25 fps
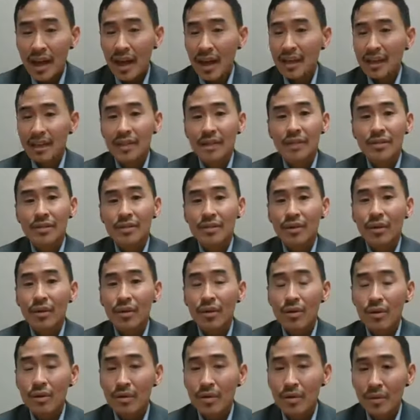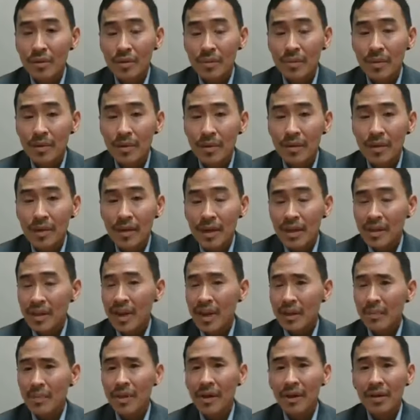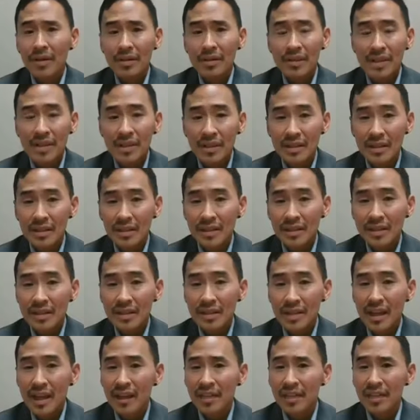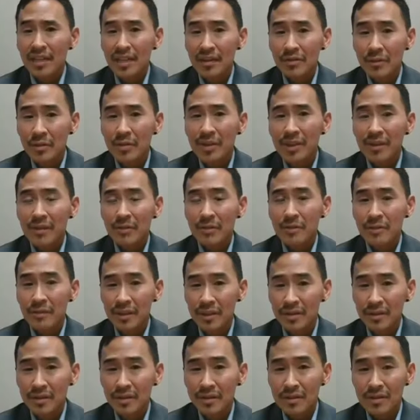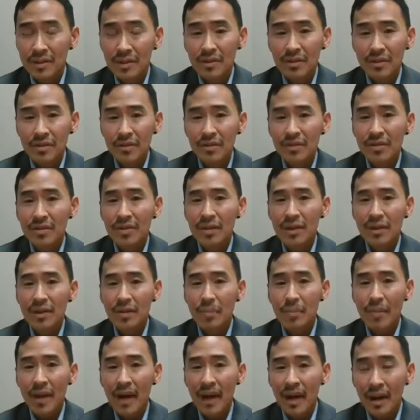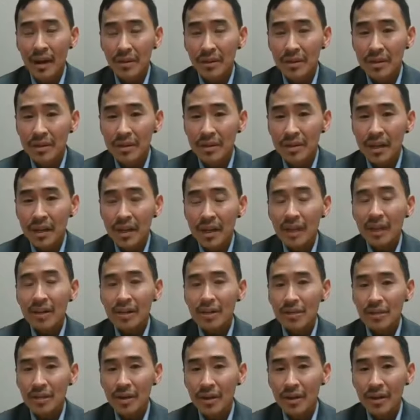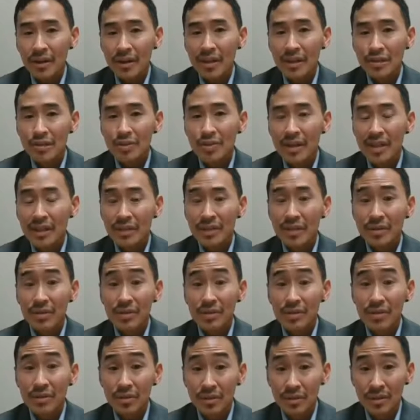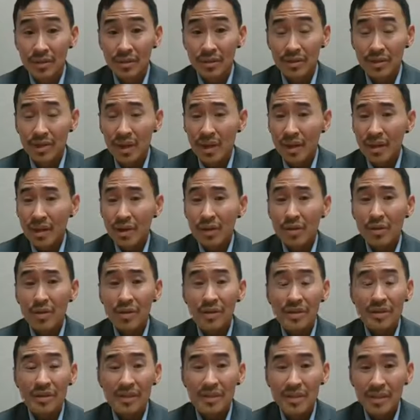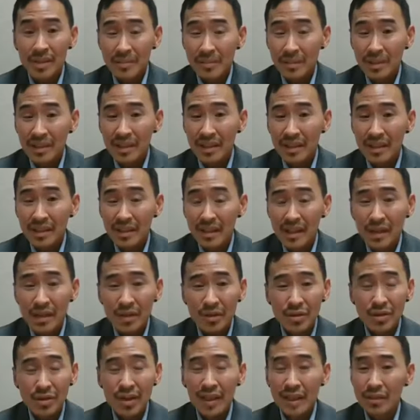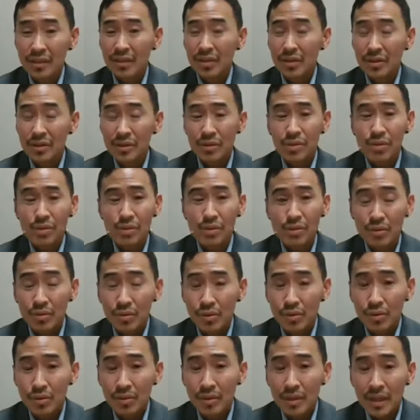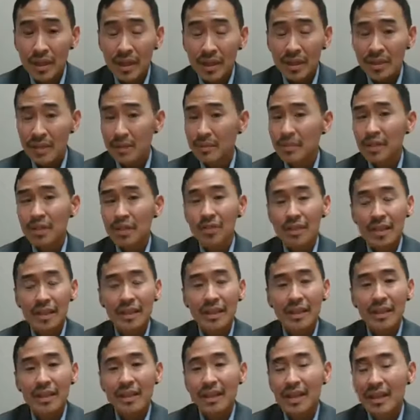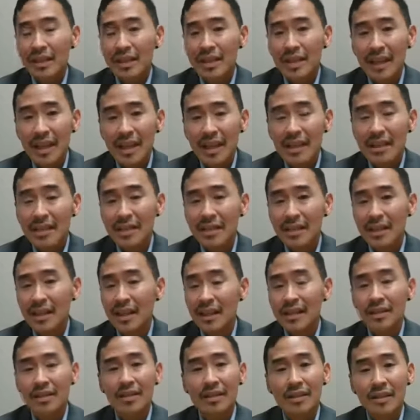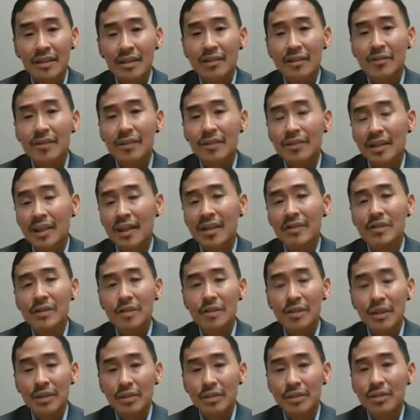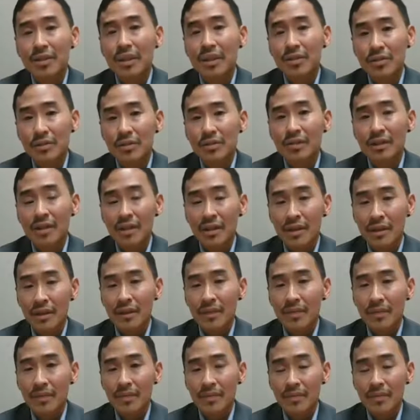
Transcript: and it is horrible that politicians and government officials are using their power to target transgender students who are simply trying to go to school, simply trying to get an education and to live their lives and be who they truly are.